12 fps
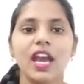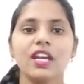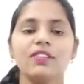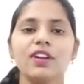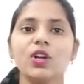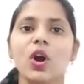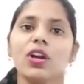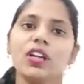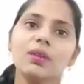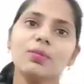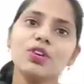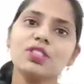And if you're
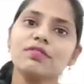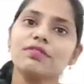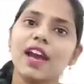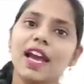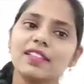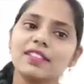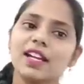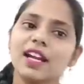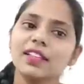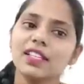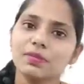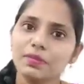talking about some facts
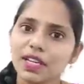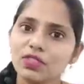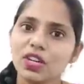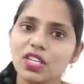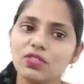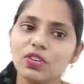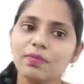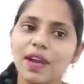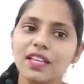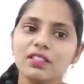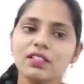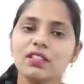regarding this MiG-21
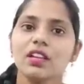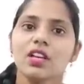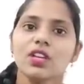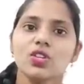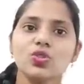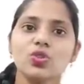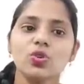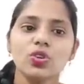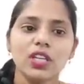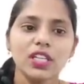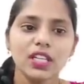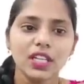Bison,
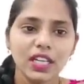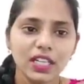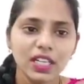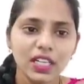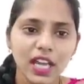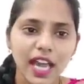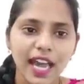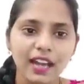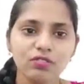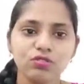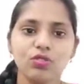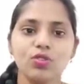so here Indian
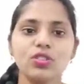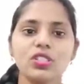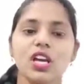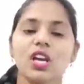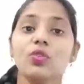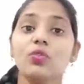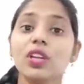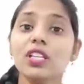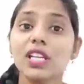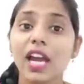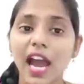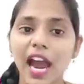Air Force
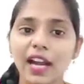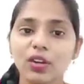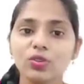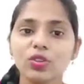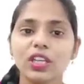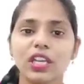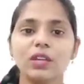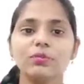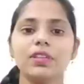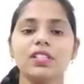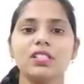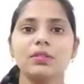which had to
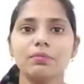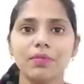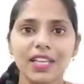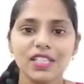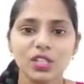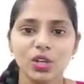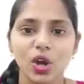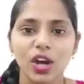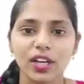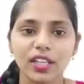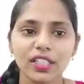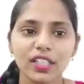keep this MiG
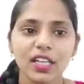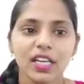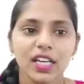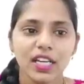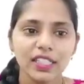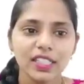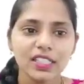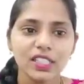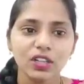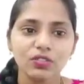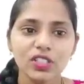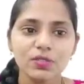longer in the
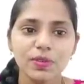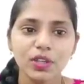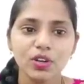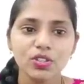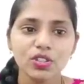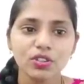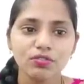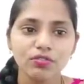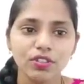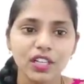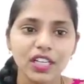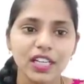service because of
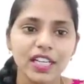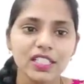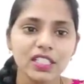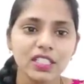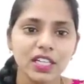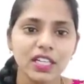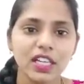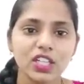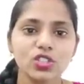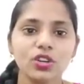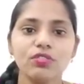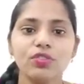delays in the
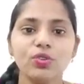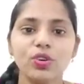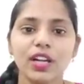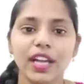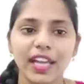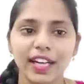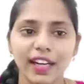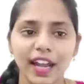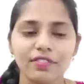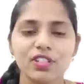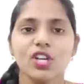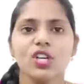induction of newer
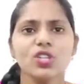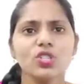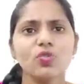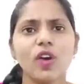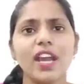aircraft. So